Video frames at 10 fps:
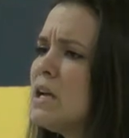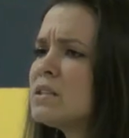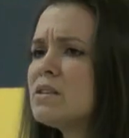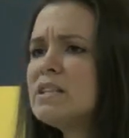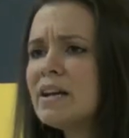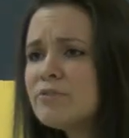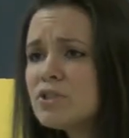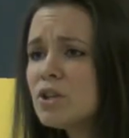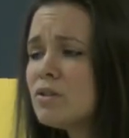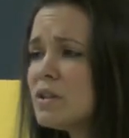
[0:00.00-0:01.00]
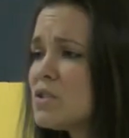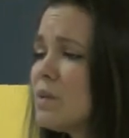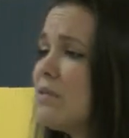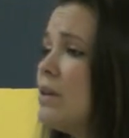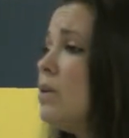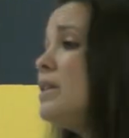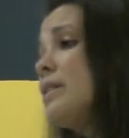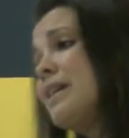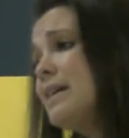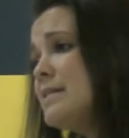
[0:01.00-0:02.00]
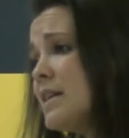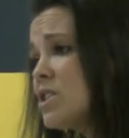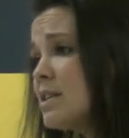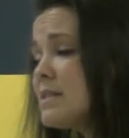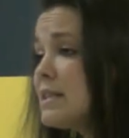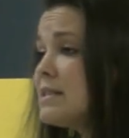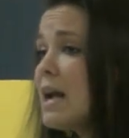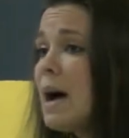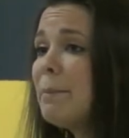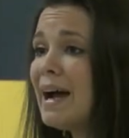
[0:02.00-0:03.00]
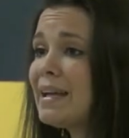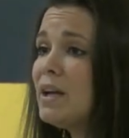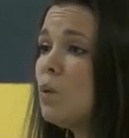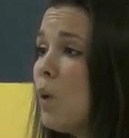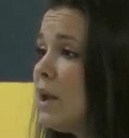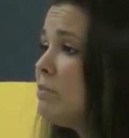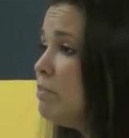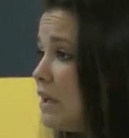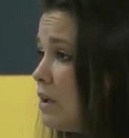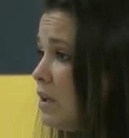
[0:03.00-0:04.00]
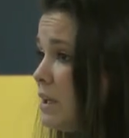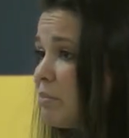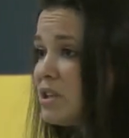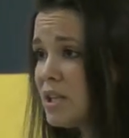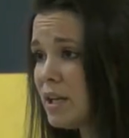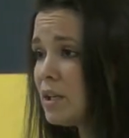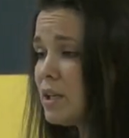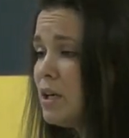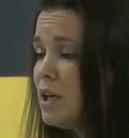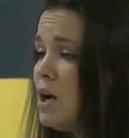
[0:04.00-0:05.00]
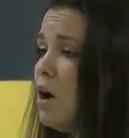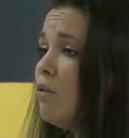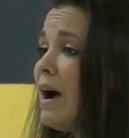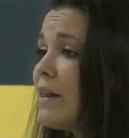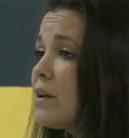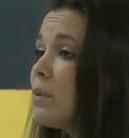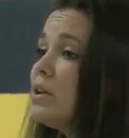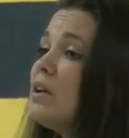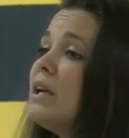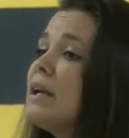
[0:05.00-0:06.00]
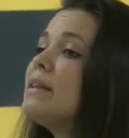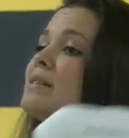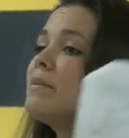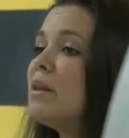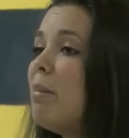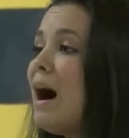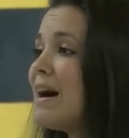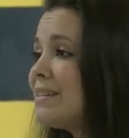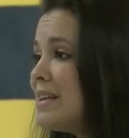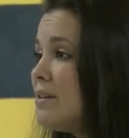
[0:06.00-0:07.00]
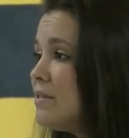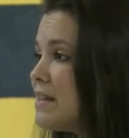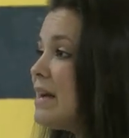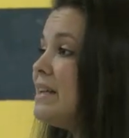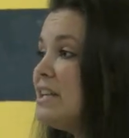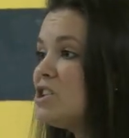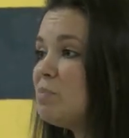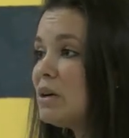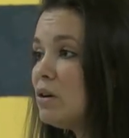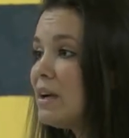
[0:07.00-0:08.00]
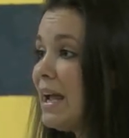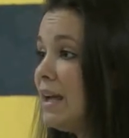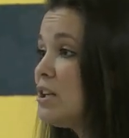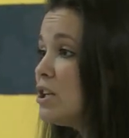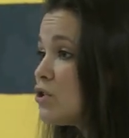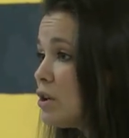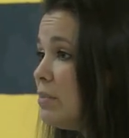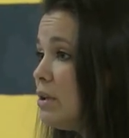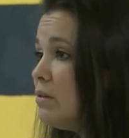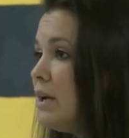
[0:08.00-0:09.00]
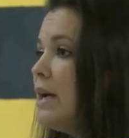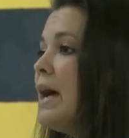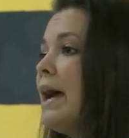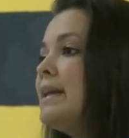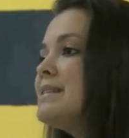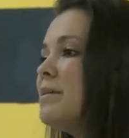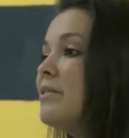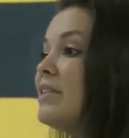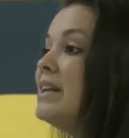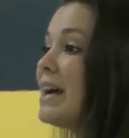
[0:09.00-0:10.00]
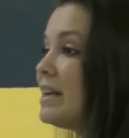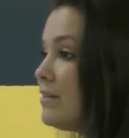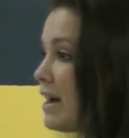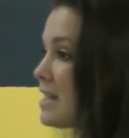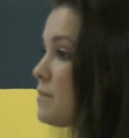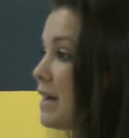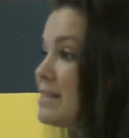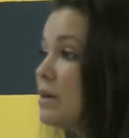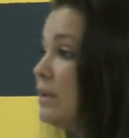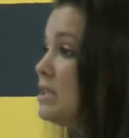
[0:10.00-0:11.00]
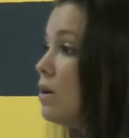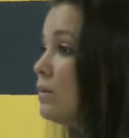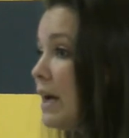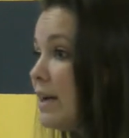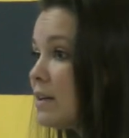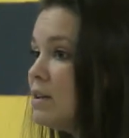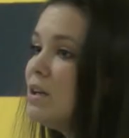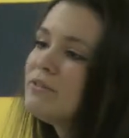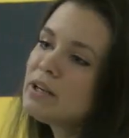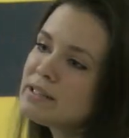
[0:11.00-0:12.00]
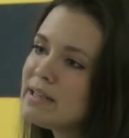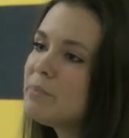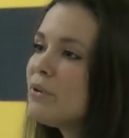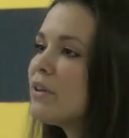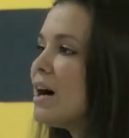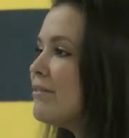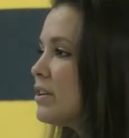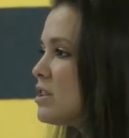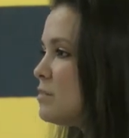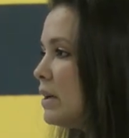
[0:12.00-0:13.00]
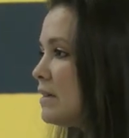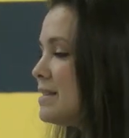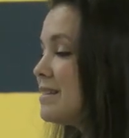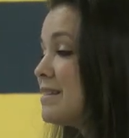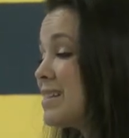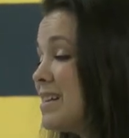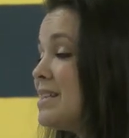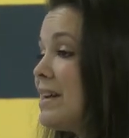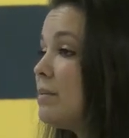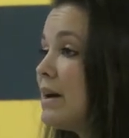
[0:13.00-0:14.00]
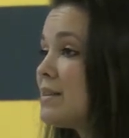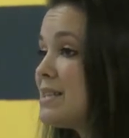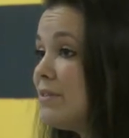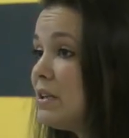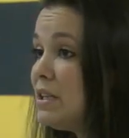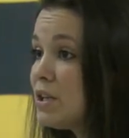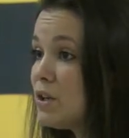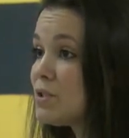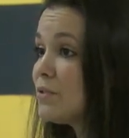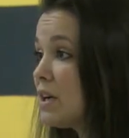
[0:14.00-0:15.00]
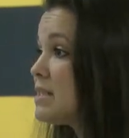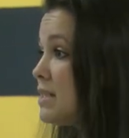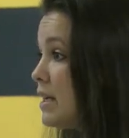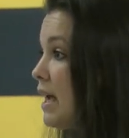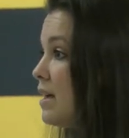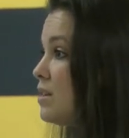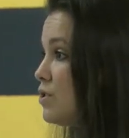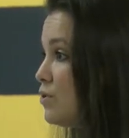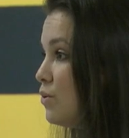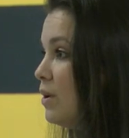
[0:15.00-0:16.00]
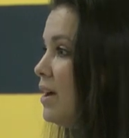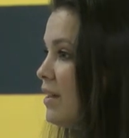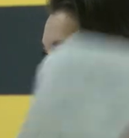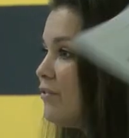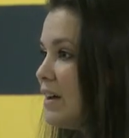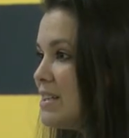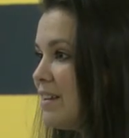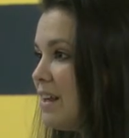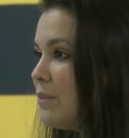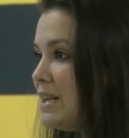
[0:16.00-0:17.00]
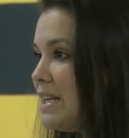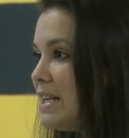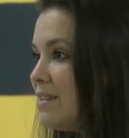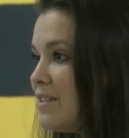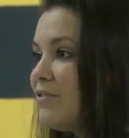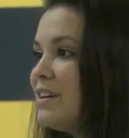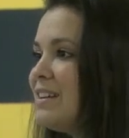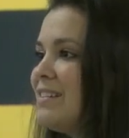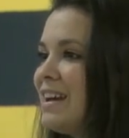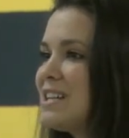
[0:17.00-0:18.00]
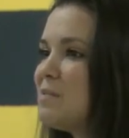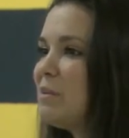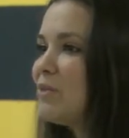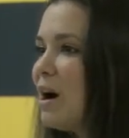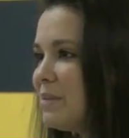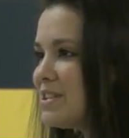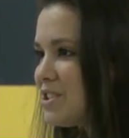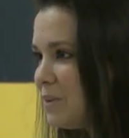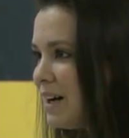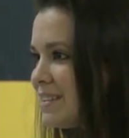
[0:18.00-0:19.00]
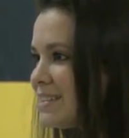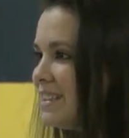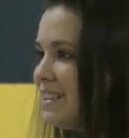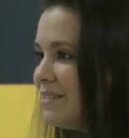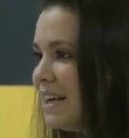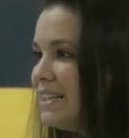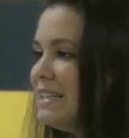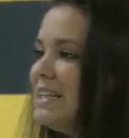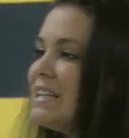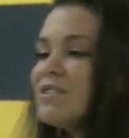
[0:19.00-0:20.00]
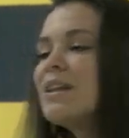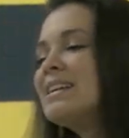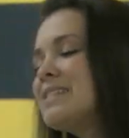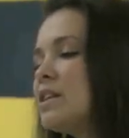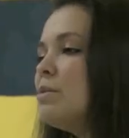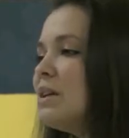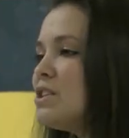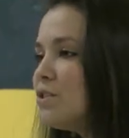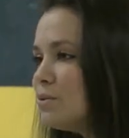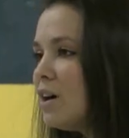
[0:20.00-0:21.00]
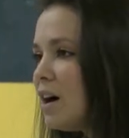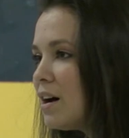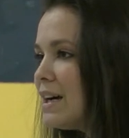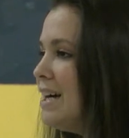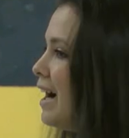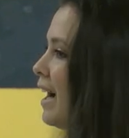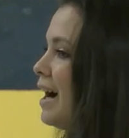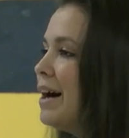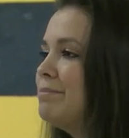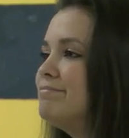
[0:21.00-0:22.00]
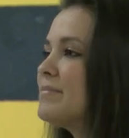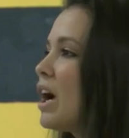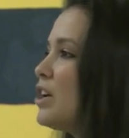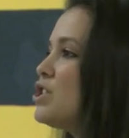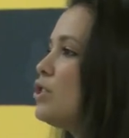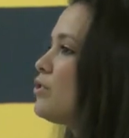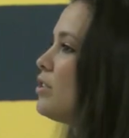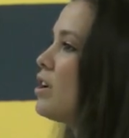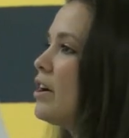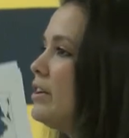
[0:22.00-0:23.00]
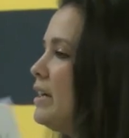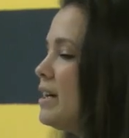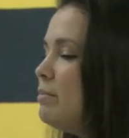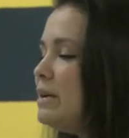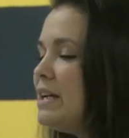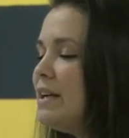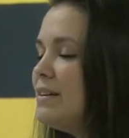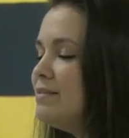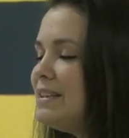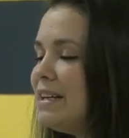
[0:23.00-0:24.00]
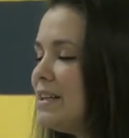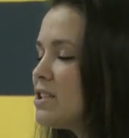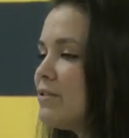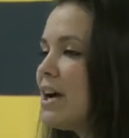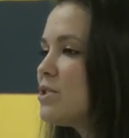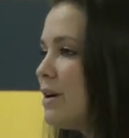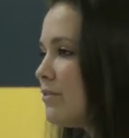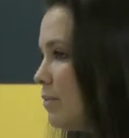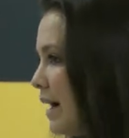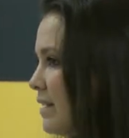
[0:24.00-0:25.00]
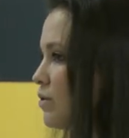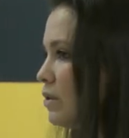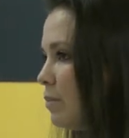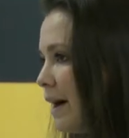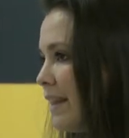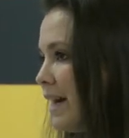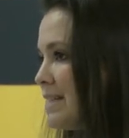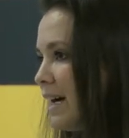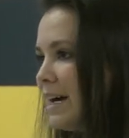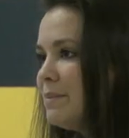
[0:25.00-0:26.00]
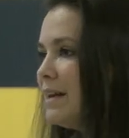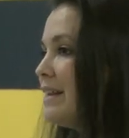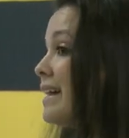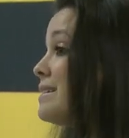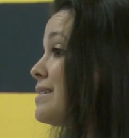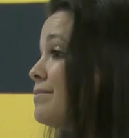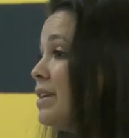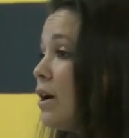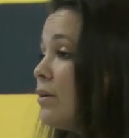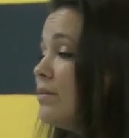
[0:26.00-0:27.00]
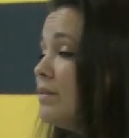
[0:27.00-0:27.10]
So Stand for Children is one of the only organizations that's not backing one bill in particular. Rather, we're looking at some of the positives that each bill can contribute and some of the negative aspects that we don't like. For example, the governor's bill says it's going to take about seven years for us to get to the funding that we need, the funding that has been promised to us, right? So that's a little bit too long. Um, our children are already going to be needing to graduate from high school by that time, and that's, you know,